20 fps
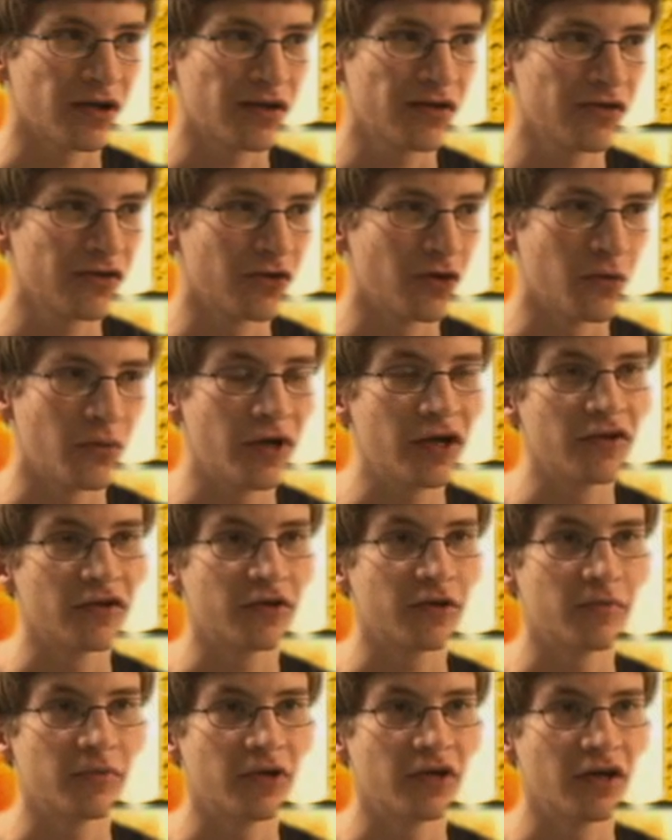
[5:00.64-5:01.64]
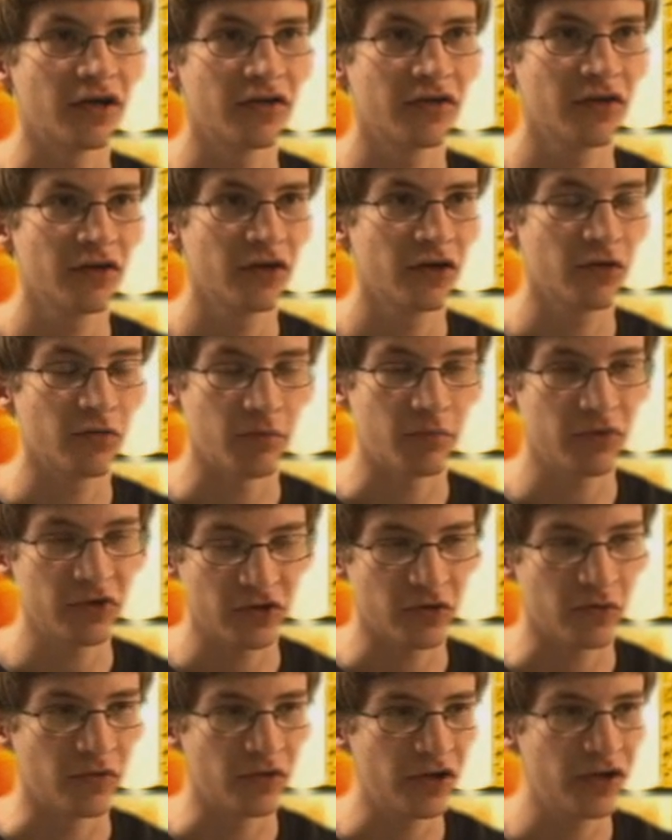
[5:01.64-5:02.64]
there's no way this can be done. So we
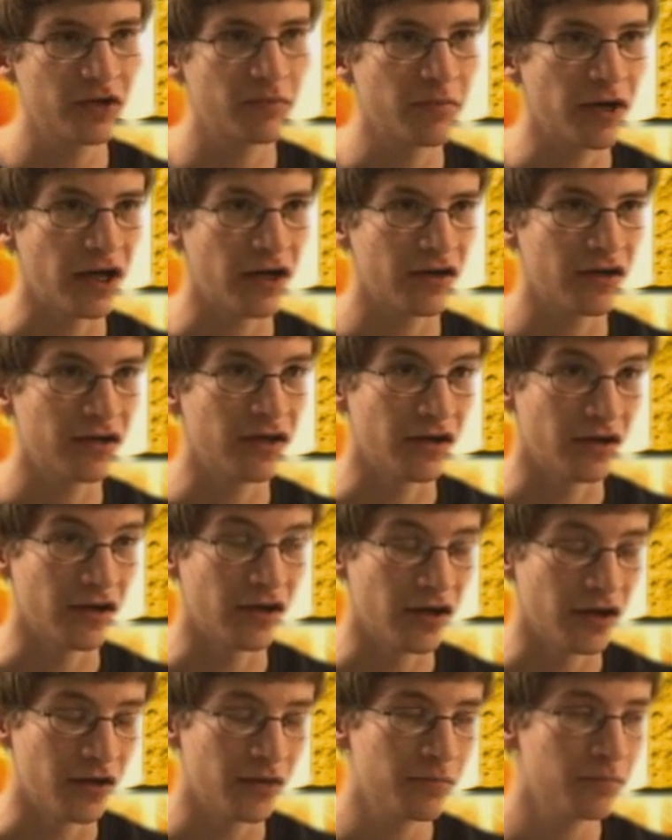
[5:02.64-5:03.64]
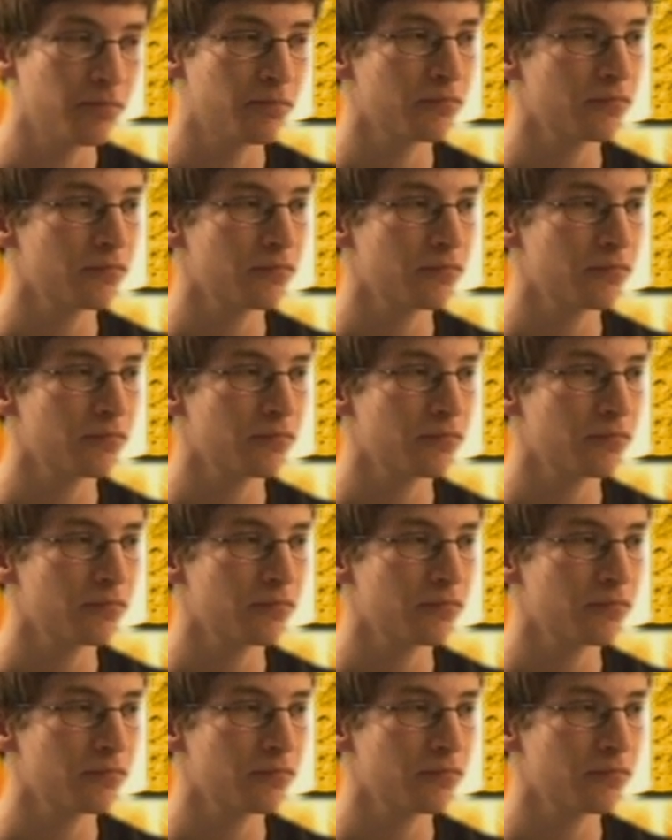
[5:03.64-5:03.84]
pushed the release back yet again,